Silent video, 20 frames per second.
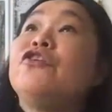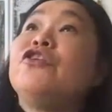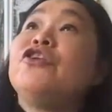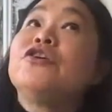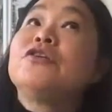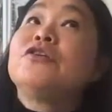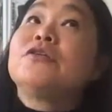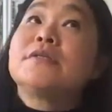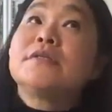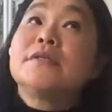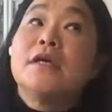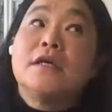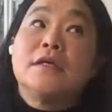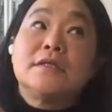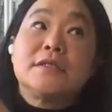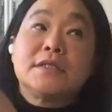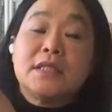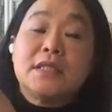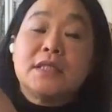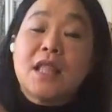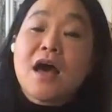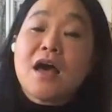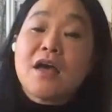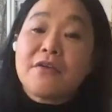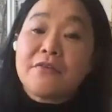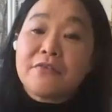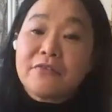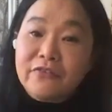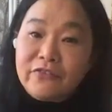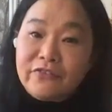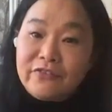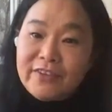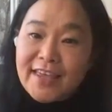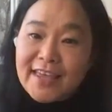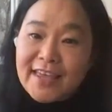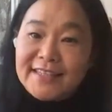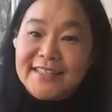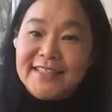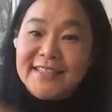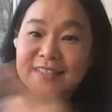finishes its life
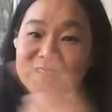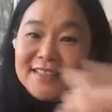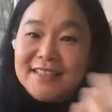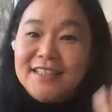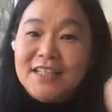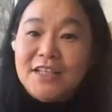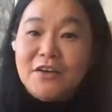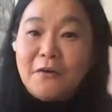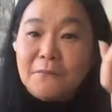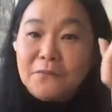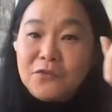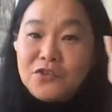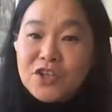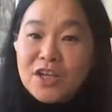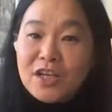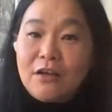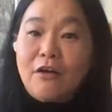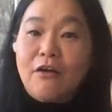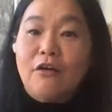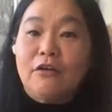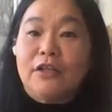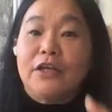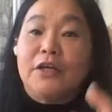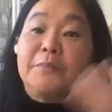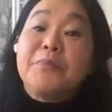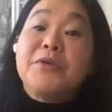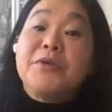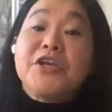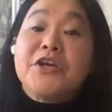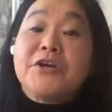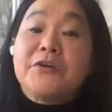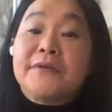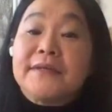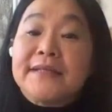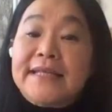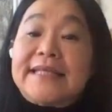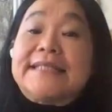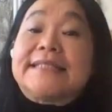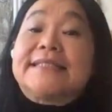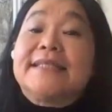as the object or the
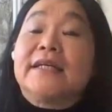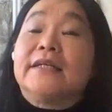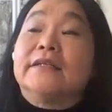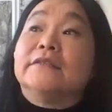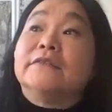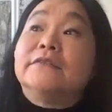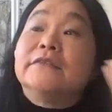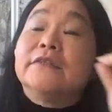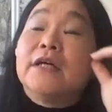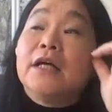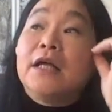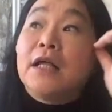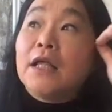appearance itself.